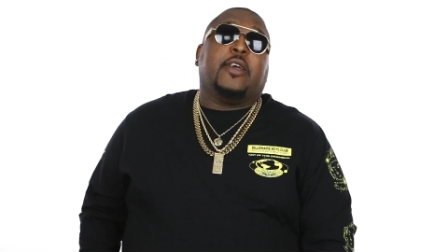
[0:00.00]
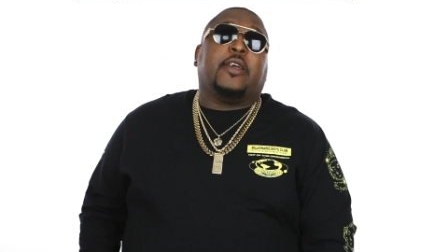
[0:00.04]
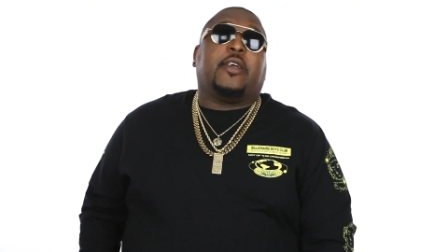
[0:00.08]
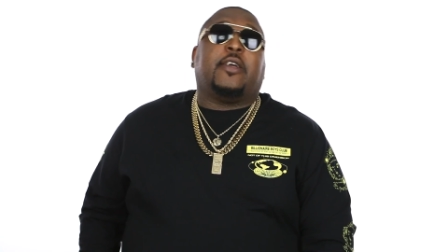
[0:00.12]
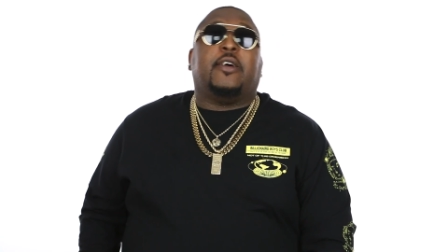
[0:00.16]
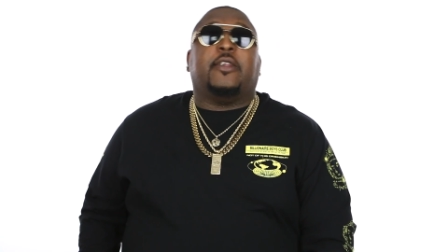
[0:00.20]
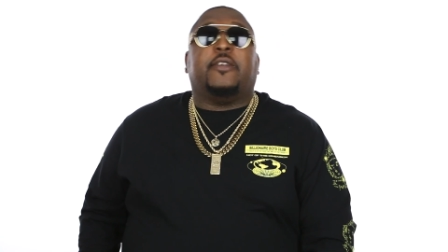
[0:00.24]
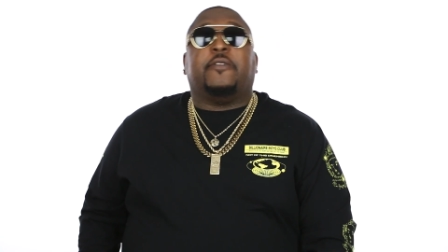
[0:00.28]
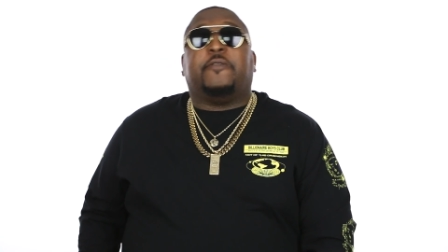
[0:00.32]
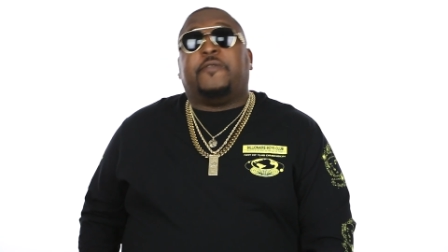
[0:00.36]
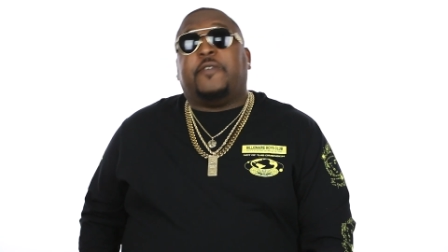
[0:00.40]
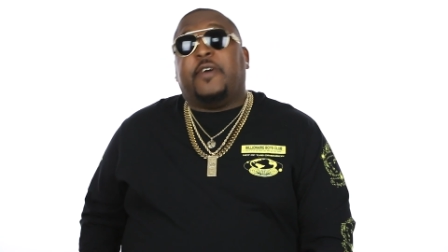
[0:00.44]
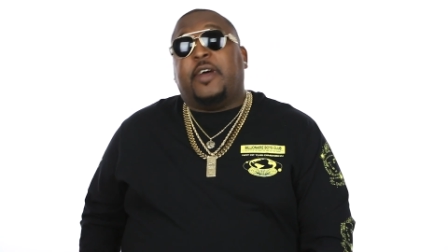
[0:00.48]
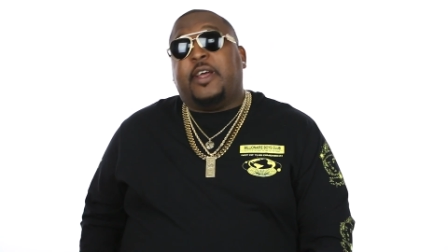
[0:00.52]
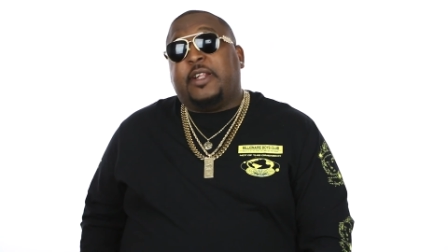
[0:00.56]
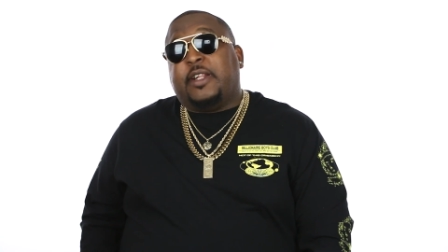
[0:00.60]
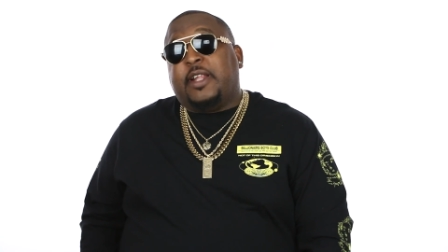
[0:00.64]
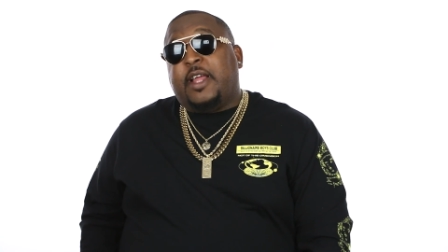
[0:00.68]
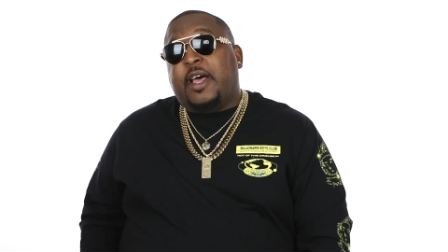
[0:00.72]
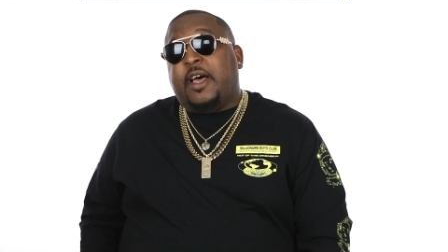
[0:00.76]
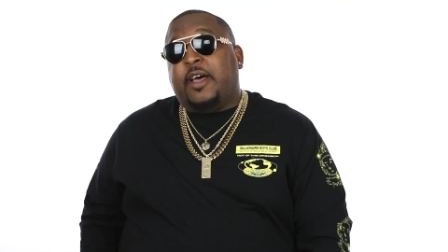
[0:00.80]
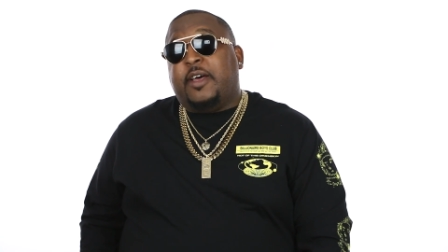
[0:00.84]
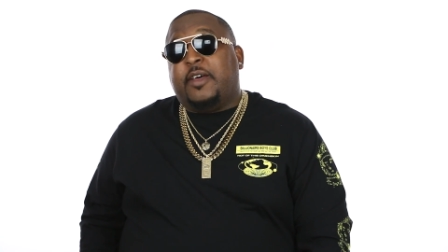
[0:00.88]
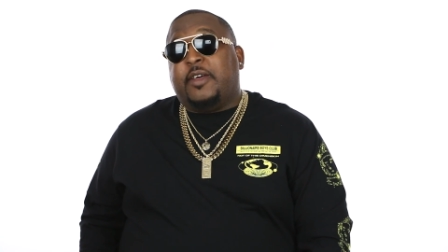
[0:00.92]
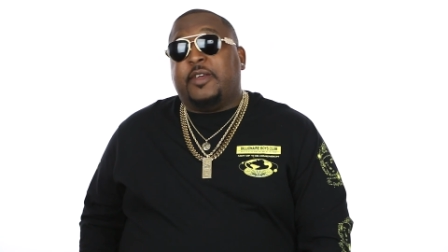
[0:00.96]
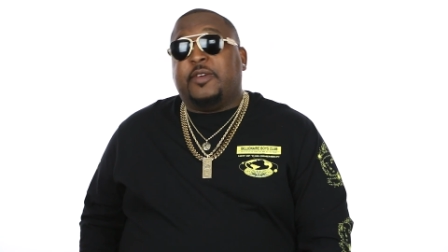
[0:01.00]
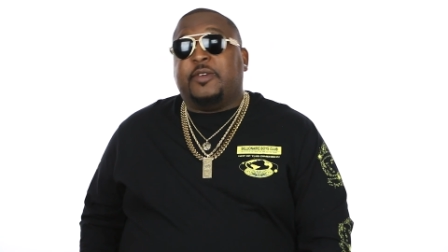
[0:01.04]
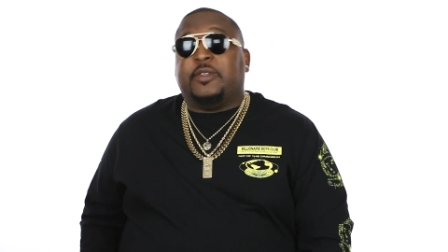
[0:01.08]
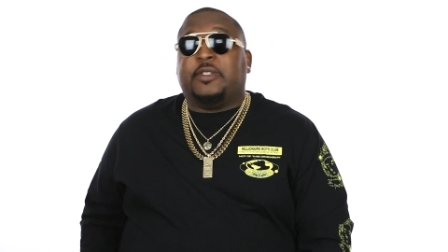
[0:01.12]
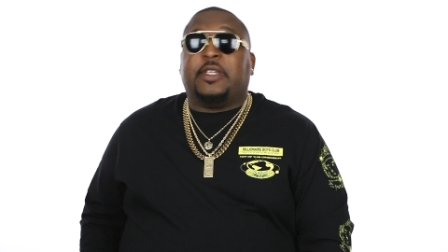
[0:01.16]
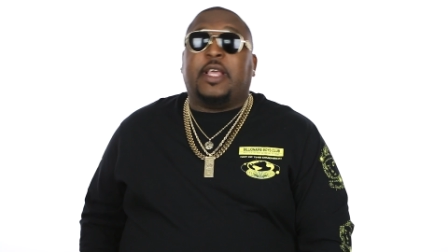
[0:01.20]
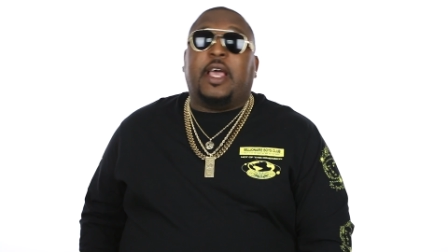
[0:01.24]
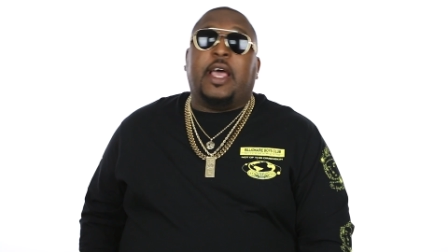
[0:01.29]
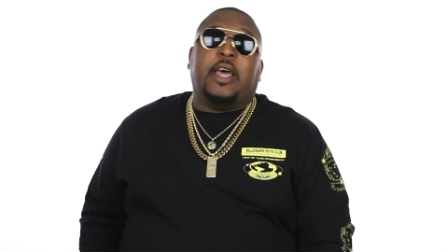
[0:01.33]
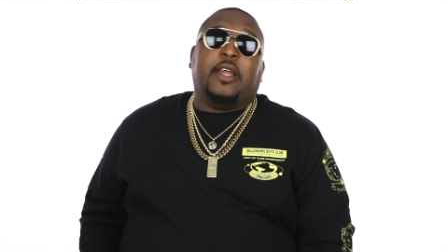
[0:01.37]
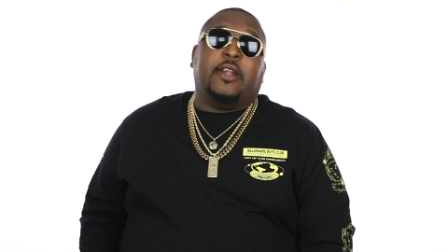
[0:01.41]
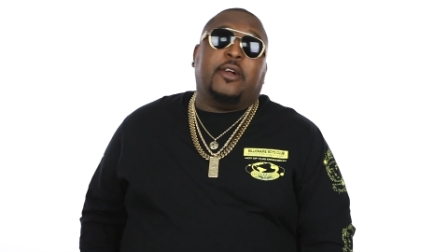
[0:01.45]
couldn't find out it
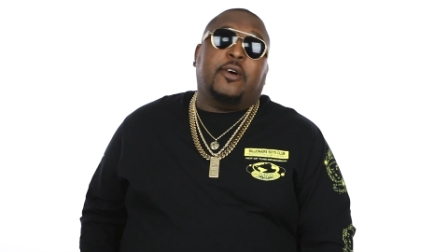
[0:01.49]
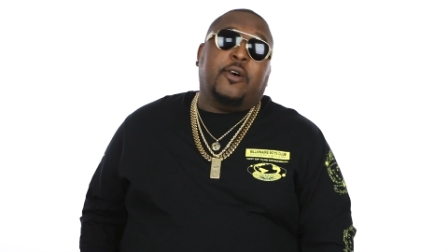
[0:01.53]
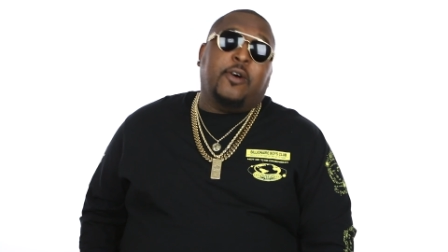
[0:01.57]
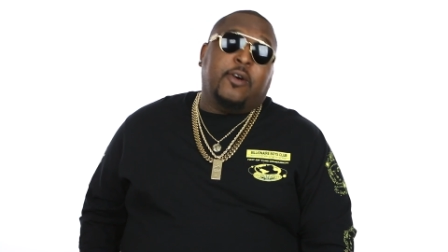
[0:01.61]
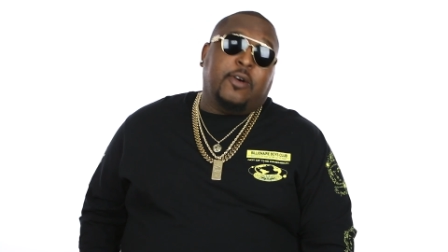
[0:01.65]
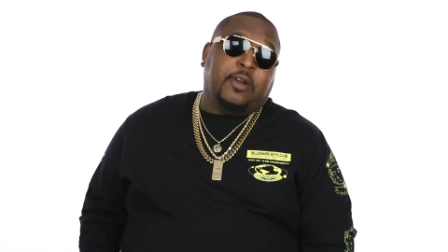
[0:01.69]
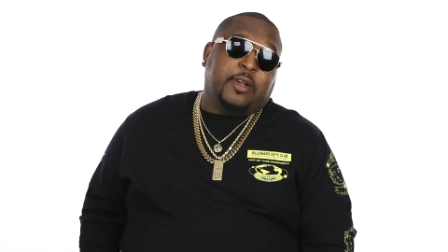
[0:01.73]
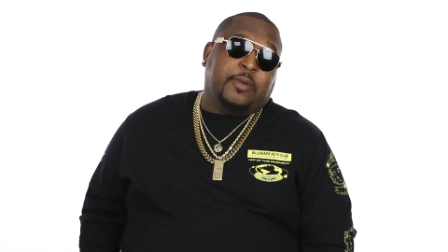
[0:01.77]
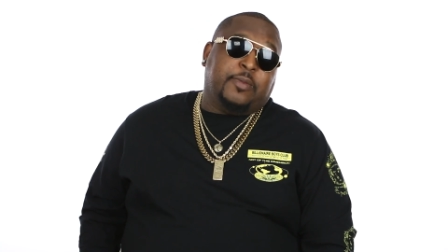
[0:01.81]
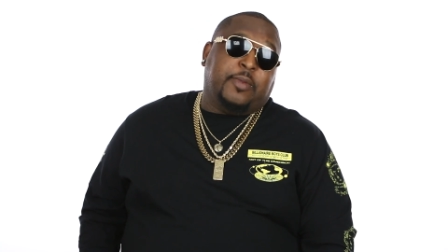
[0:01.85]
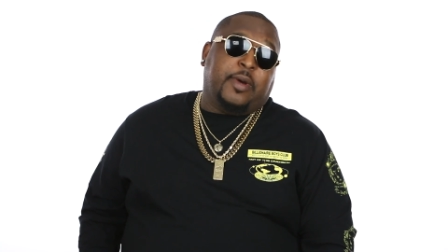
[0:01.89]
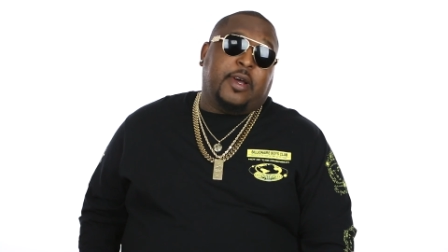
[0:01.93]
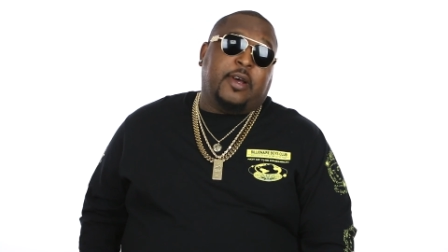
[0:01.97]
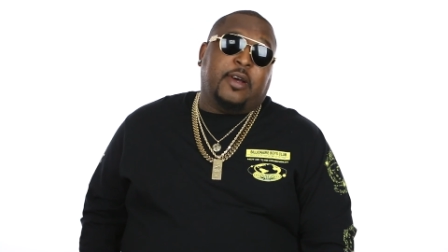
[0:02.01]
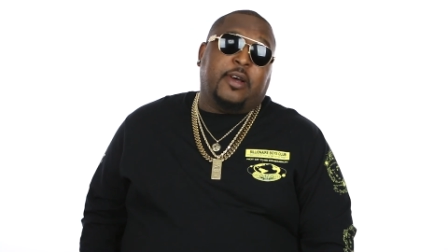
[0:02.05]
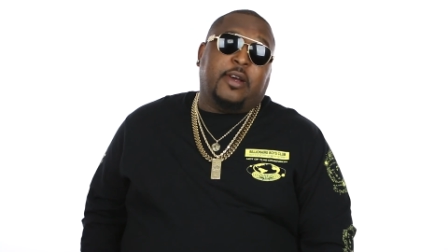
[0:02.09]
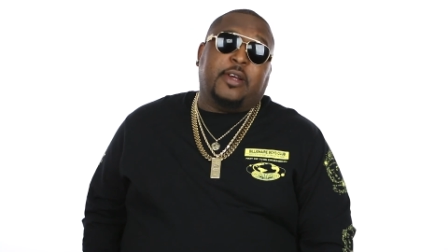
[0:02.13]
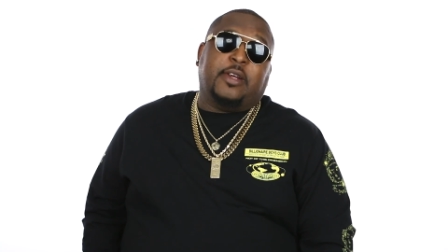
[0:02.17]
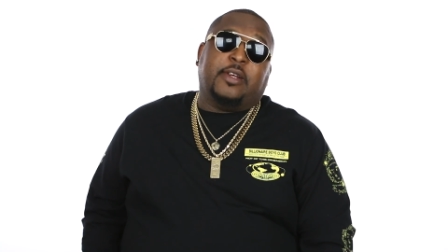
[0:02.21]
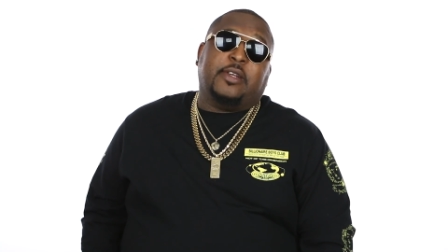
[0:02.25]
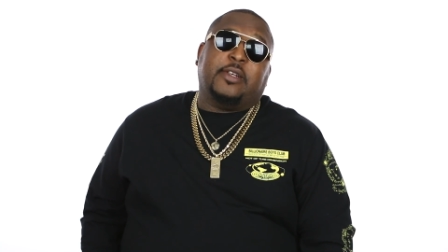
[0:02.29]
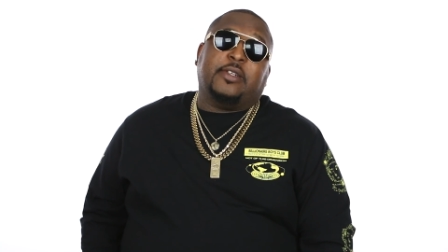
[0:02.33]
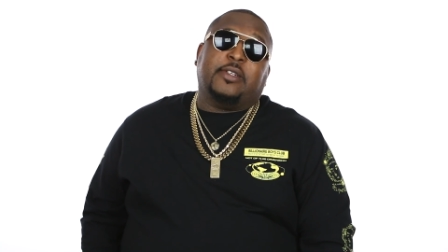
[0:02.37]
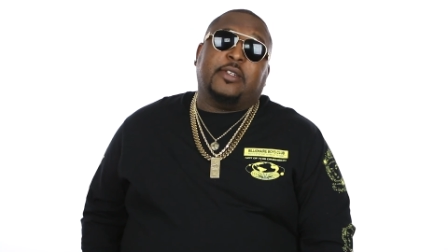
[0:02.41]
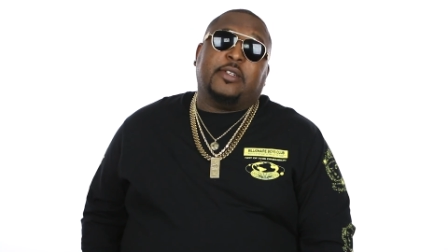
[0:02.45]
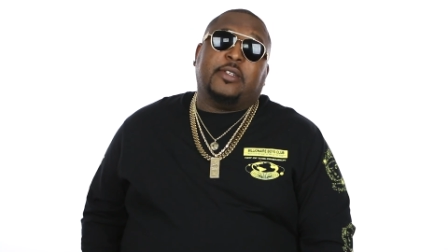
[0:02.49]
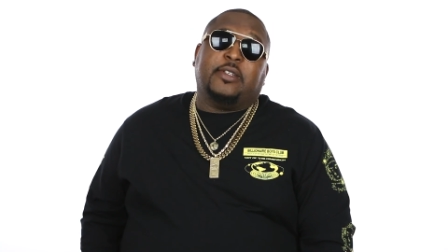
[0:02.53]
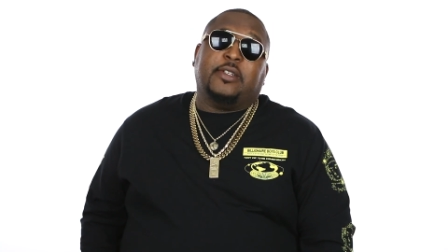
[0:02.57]
was I had a hole in my heart